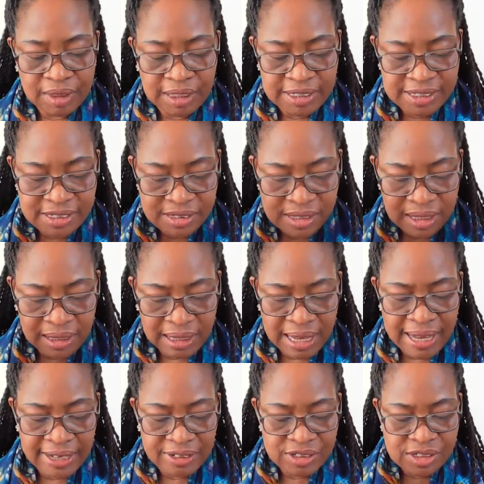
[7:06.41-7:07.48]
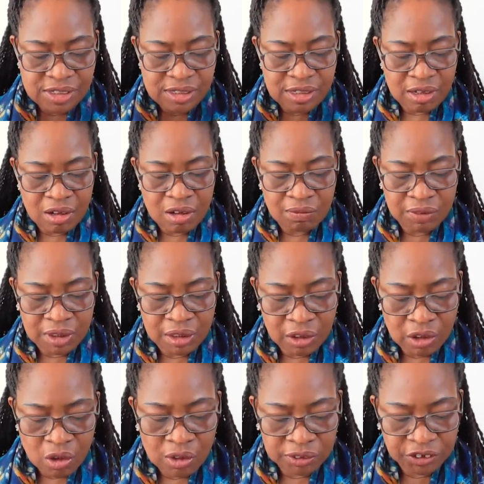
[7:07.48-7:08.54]
It is the light of the
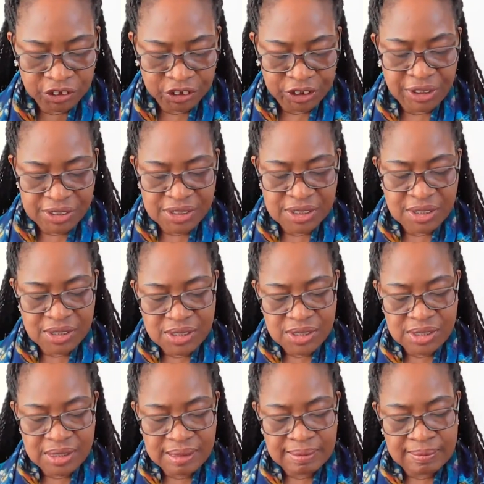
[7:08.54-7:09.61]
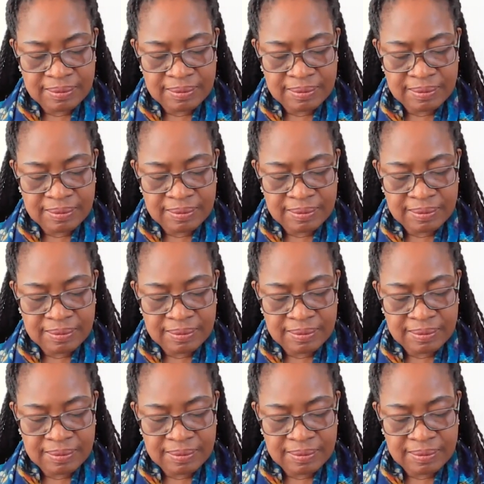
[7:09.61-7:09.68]
Lord Jesus.